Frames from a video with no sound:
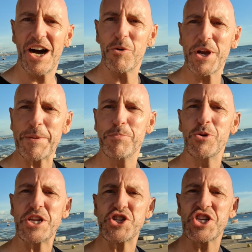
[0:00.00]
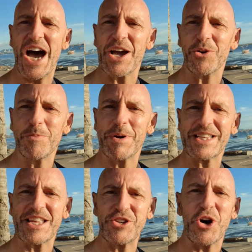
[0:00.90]
will get put in jail,
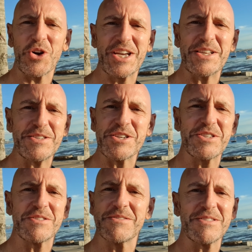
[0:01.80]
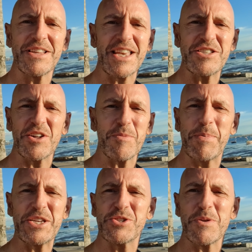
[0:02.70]
but the dog can just, he's got the
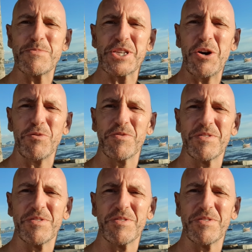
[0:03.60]
beach to himself.